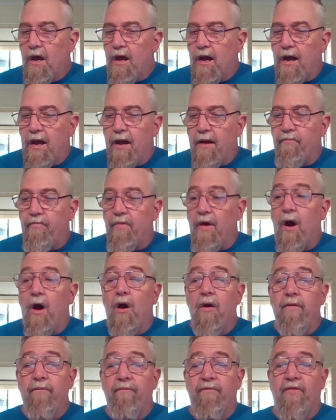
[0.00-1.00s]

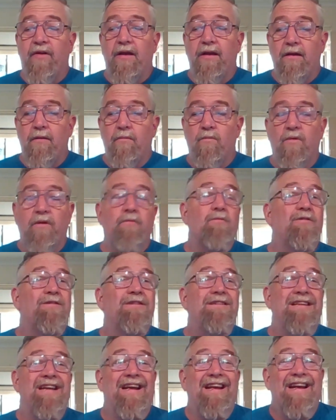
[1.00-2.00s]
Hopefully, we will
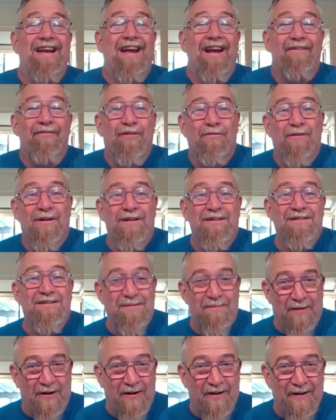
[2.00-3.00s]
see everyone
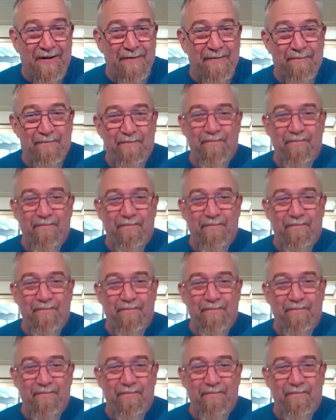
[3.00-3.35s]
tomorrow.